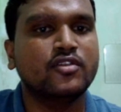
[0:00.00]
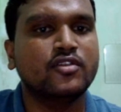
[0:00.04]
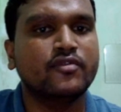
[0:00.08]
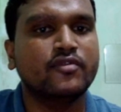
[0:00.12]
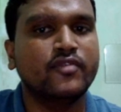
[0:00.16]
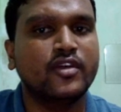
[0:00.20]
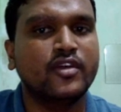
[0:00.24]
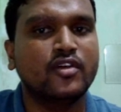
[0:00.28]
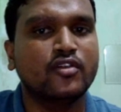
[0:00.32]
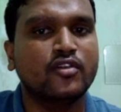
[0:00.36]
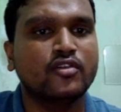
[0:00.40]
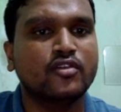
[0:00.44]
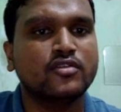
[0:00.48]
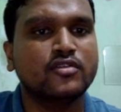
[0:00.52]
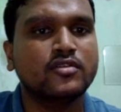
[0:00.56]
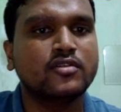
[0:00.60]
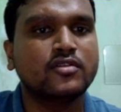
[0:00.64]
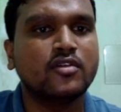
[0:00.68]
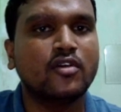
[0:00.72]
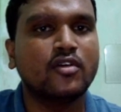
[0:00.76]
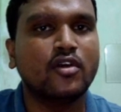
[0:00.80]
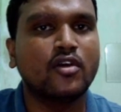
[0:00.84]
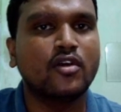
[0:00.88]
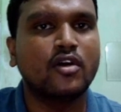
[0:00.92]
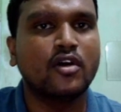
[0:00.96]
Windows
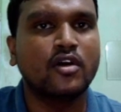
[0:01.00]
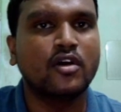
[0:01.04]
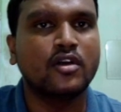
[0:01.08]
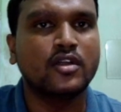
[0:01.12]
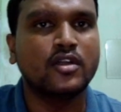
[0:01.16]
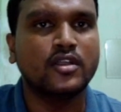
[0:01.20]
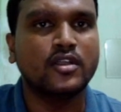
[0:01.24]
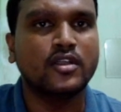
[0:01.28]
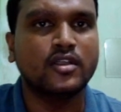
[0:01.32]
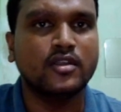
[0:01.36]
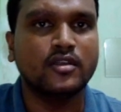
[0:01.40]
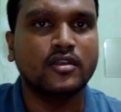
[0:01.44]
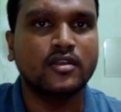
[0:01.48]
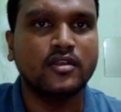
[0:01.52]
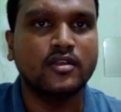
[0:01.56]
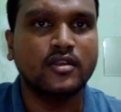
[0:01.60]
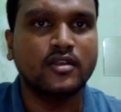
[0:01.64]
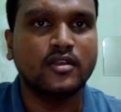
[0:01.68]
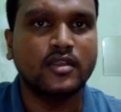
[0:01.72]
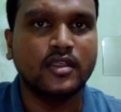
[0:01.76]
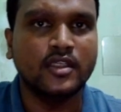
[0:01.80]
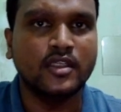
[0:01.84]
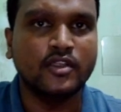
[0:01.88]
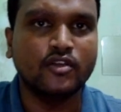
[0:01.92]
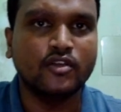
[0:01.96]
or
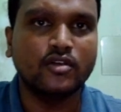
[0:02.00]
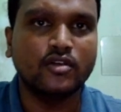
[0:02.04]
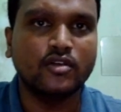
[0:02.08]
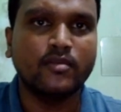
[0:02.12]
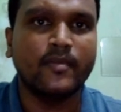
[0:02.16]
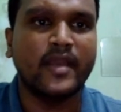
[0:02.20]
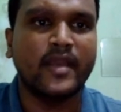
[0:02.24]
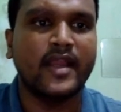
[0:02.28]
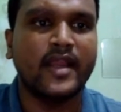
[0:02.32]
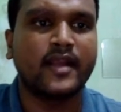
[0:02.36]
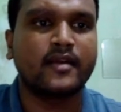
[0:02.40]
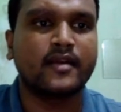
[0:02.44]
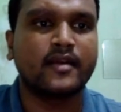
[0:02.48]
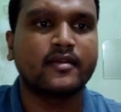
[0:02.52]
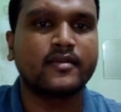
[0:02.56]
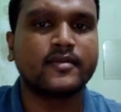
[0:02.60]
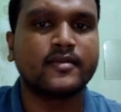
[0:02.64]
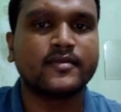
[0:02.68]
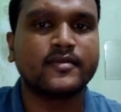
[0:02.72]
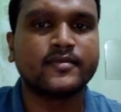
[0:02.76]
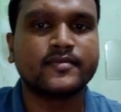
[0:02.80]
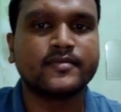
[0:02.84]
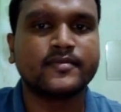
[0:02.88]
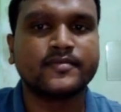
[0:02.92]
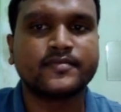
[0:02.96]
in your Mac.
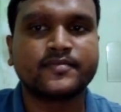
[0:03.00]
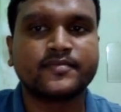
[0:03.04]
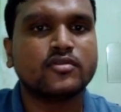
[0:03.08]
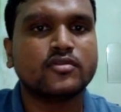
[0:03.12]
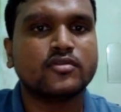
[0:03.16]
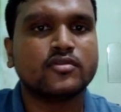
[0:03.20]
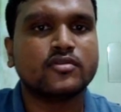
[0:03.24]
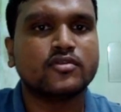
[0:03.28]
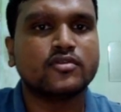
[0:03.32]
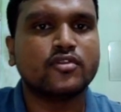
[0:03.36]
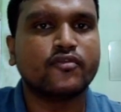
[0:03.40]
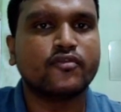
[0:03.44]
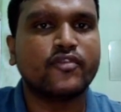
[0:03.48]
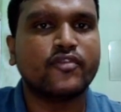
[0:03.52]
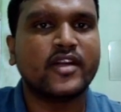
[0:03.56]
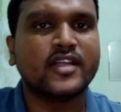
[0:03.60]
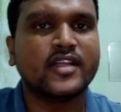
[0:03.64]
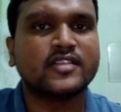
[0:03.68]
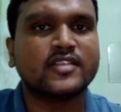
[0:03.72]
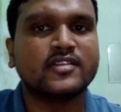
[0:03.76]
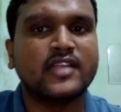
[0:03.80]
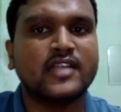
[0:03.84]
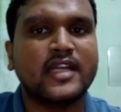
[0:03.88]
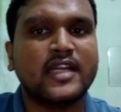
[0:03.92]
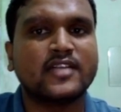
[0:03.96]
So friends,
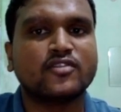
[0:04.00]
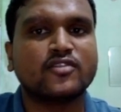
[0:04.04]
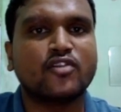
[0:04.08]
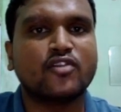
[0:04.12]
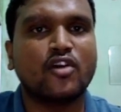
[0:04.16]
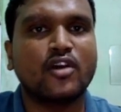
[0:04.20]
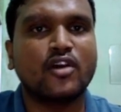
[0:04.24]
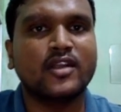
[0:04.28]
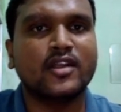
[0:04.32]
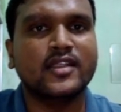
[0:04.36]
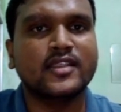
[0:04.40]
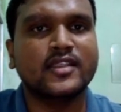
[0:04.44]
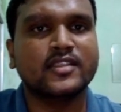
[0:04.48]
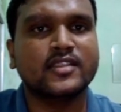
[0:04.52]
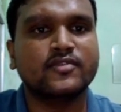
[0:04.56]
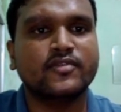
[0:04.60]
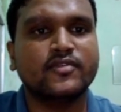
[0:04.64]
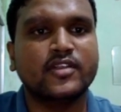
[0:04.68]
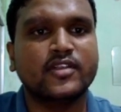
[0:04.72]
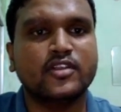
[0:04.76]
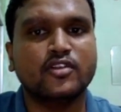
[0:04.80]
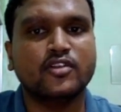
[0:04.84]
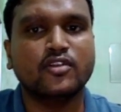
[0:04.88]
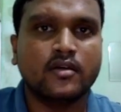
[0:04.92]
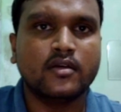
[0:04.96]
that's all in this
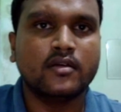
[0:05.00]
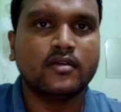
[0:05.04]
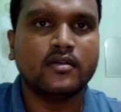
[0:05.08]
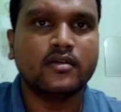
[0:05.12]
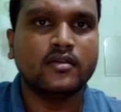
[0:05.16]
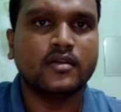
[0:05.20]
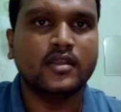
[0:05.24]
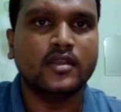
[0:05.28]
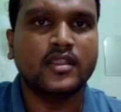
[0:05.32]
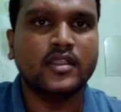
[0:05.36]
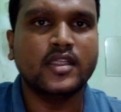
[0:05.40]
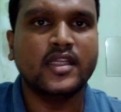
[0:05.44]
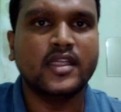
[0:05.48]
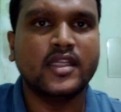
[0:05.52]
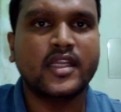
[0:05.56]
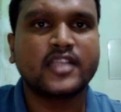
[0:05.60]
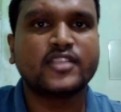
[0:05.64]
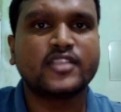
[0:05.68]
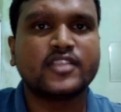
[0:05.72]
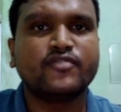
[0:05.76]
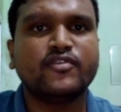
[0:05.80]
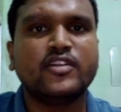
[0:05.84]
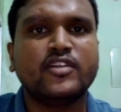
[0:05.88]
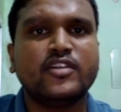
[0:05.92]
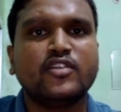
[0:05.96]
video. In the next
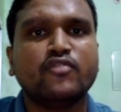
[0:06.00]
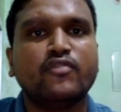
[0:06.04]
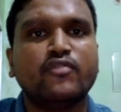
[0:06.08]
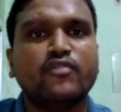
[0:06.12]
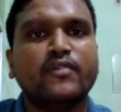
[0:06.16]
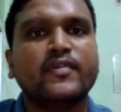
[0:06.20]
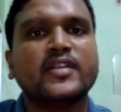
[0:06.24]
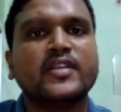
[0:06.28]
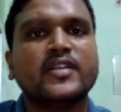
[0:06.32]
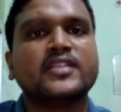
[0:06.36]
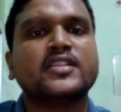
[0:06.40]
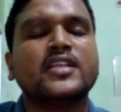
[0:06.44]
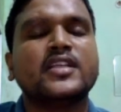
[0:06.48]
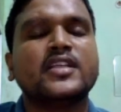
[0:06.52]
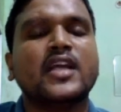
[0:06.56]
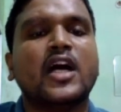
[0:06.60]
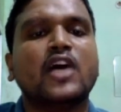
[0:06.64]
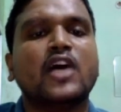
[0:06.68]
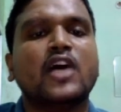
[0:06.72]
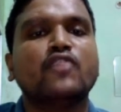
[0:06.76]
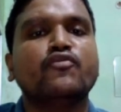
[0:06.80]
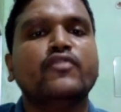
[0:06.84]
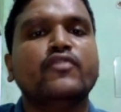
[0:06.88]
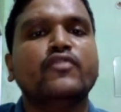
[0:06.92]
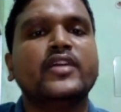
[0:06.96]
video we will see how
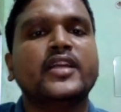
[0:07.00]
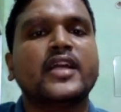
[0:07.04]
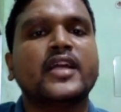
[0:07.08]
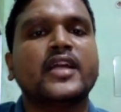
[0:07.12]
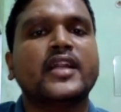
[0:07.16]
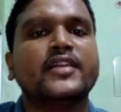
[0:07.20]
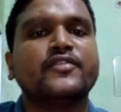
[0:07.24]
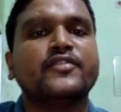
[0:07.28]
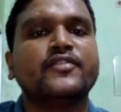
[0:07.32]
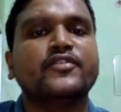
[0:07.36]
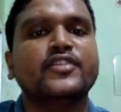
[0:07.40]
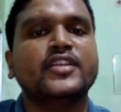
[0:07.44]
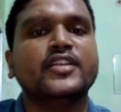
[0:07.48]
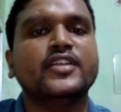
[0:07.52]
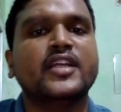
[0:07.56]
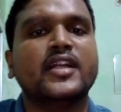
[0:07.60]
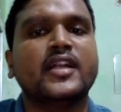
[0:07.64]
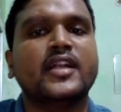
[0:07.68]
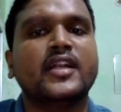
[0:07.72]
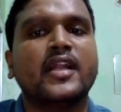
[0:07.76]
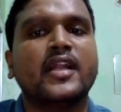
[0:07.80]
we can create